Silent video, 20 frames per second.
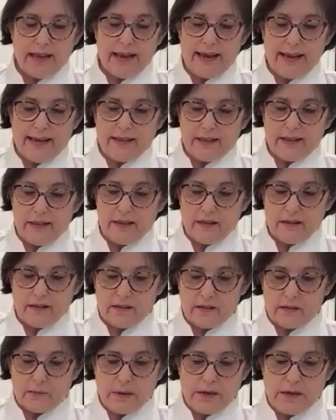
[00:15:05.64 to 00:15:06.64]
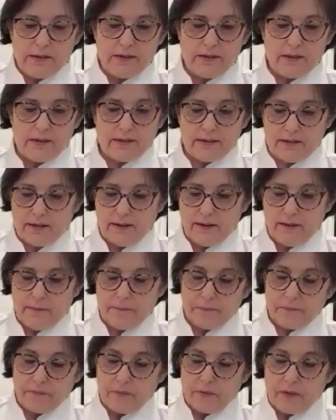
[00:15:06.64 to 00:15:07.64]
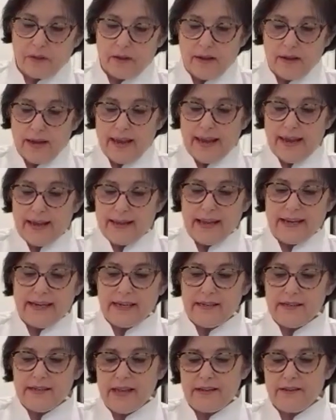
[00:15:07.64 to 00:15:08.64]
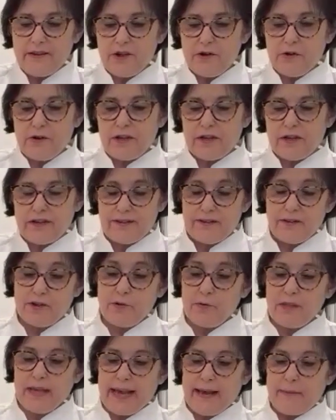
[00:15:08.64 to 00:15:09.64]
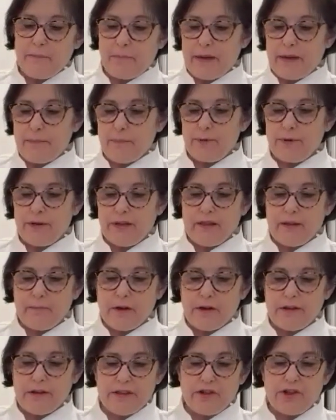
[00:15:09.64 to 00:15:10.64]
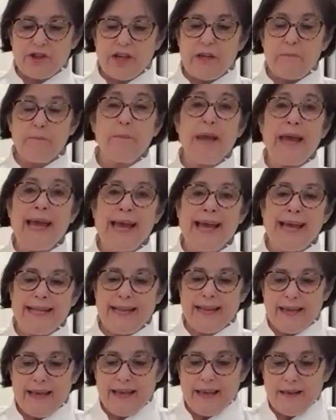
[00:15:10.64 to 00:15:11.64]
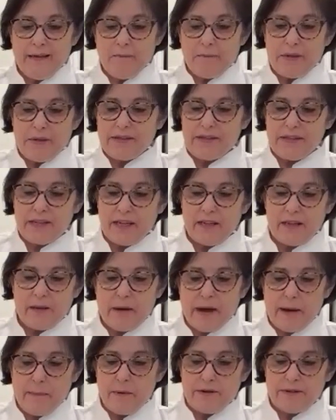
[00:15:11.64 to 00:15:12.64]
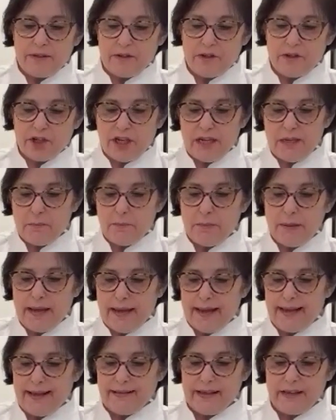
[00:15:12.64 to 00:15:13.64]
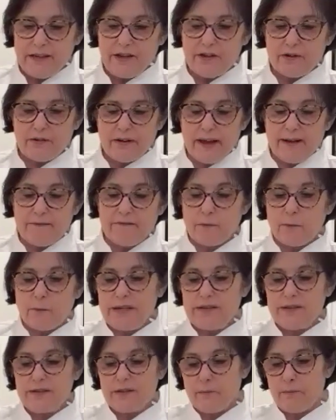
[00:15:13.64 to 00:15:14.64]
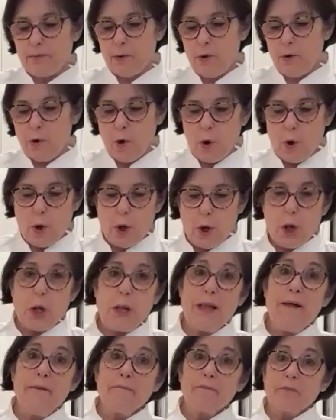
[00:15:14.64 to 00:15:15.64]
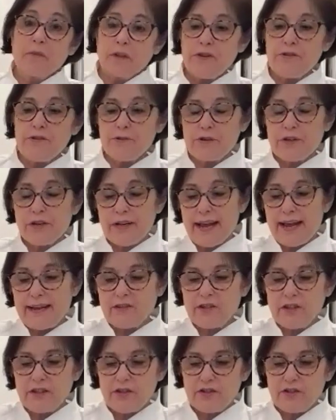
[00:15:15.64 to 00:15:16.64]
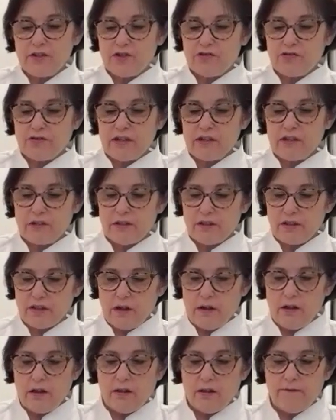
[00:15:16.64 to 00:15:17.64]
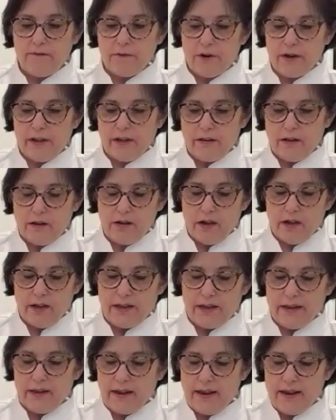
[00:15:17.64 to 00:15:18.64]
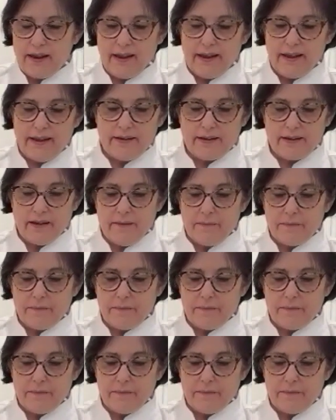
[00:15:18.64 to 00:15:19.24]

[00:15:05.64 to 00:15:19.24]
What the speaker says: and the spices. And like I said, you could do that by putting them on the sheet pan, mixing them up on the sheet pan, then you don't have to waste a bowl. You could actually just drizzle the olive oil on, and